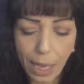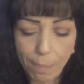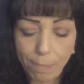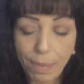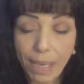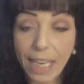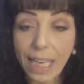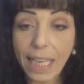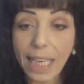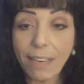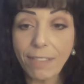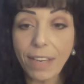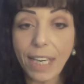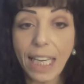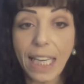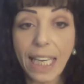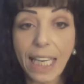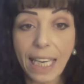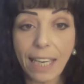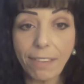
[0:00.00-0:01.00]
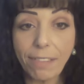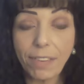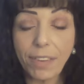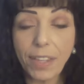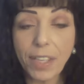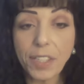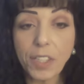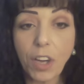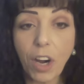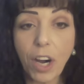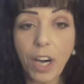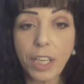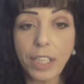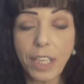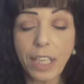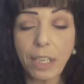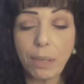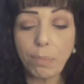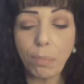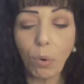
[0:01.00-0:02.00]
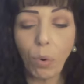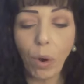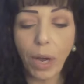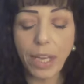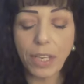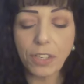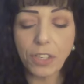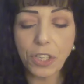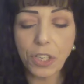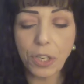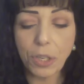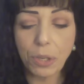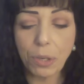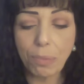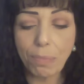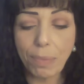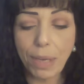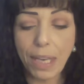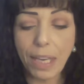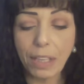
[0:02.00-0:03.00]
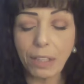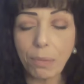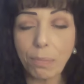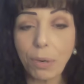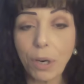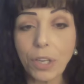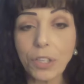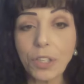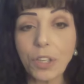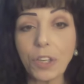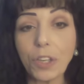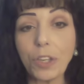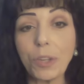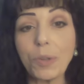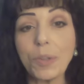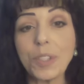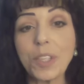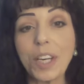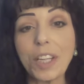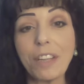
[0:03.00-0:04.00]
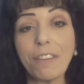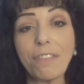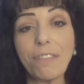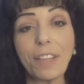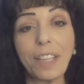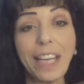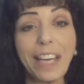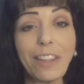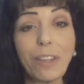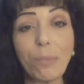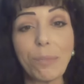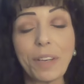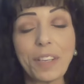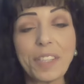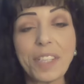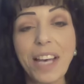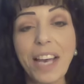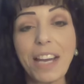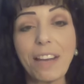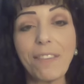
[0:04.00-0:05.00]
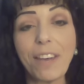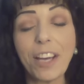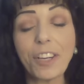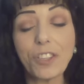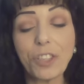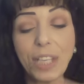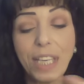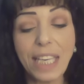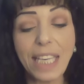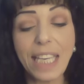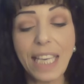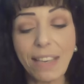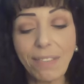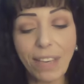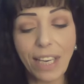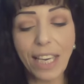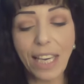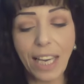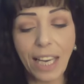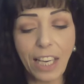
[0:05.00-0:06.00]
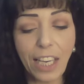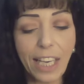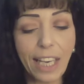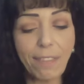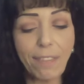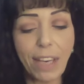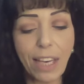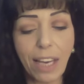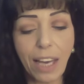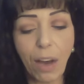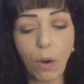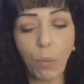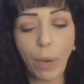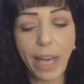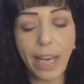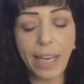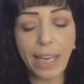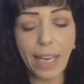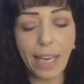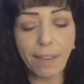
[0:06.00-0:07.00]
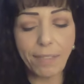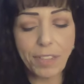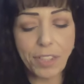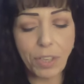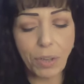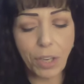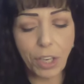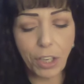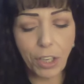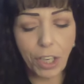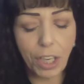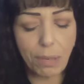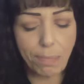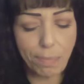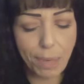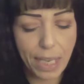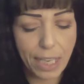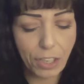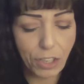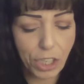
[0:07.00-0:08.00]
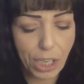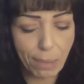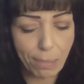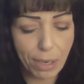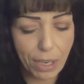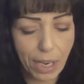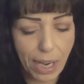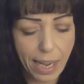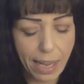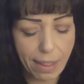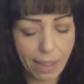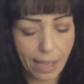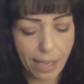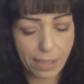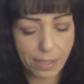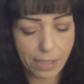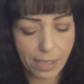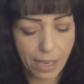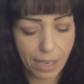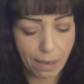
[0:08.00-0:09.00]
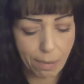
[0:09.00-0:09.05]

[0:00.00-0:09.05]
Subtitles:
being given a gift. This card can point to being the person who is on the philanthropic side of actually giving away gifts. So it could be, Gemini, that